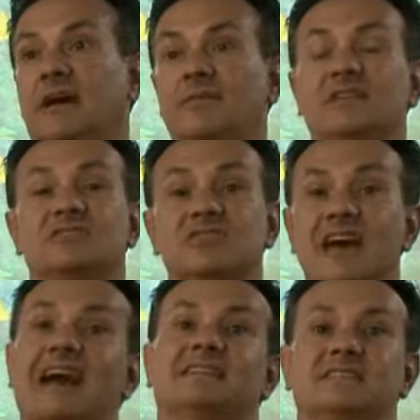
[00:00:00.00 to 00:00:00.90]
It's
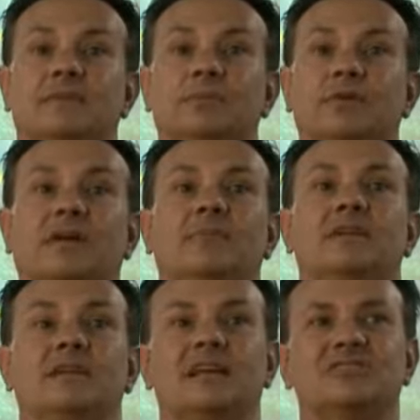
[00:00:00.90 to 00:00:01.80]
that simple.
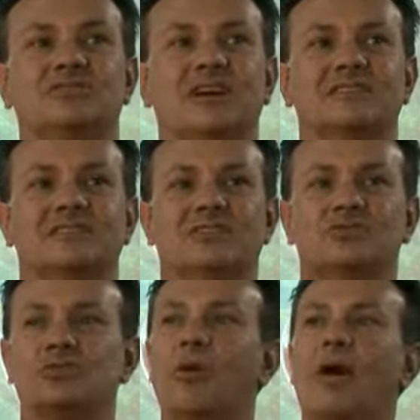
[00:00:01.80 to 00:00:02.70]
It's
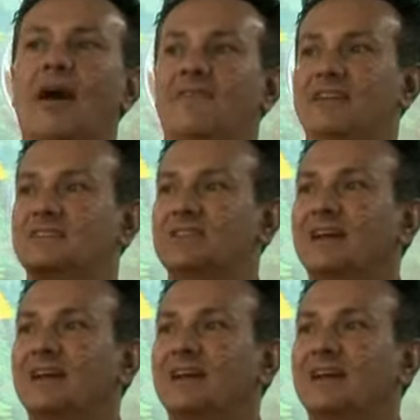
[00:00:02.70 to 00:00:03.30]
so obvious.